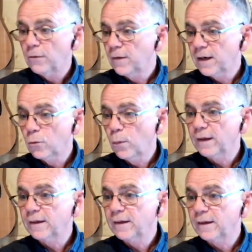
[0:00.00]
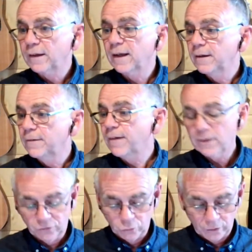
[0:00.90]
Now, very quickly, the
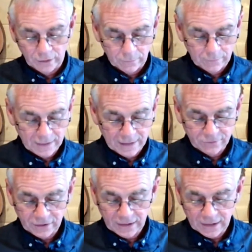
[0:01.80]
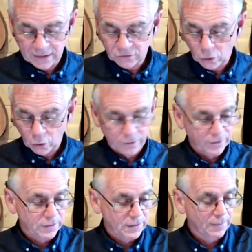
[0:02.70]
final story we have today is
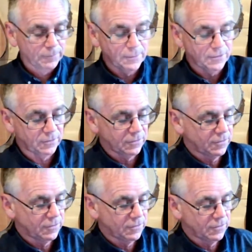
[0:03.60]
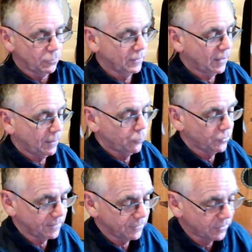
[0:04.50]
on the, let me see where did I
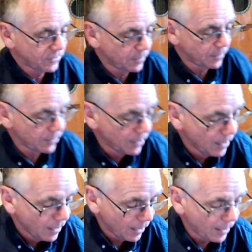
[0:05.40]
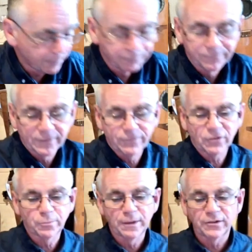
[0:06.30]
put it, it's just come in. The
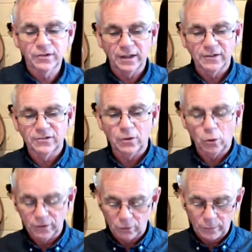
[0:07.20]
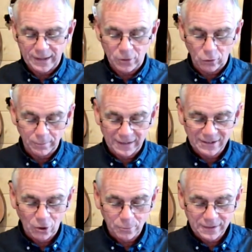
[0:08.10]
First Minister is on her way, or might
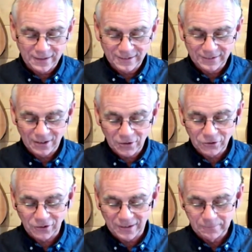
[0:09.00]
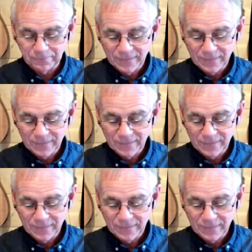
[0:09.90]
now be in Guernsey,